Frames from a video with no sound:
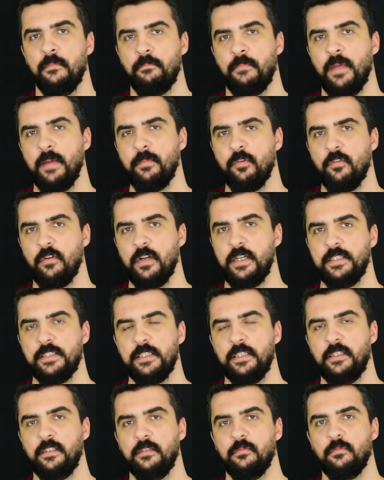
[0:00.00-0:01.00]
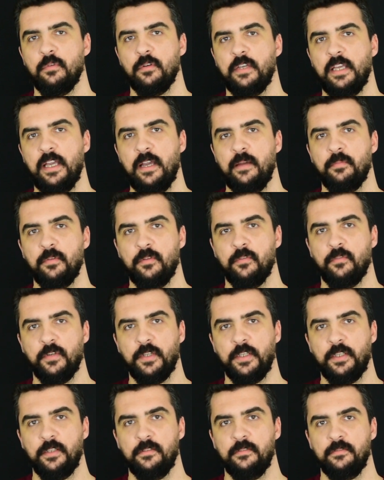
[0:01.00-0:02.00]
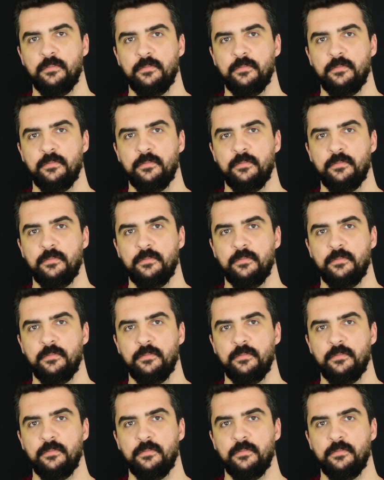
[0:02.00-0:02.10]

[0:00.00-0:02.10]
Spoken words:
Memorizing the vocabulary,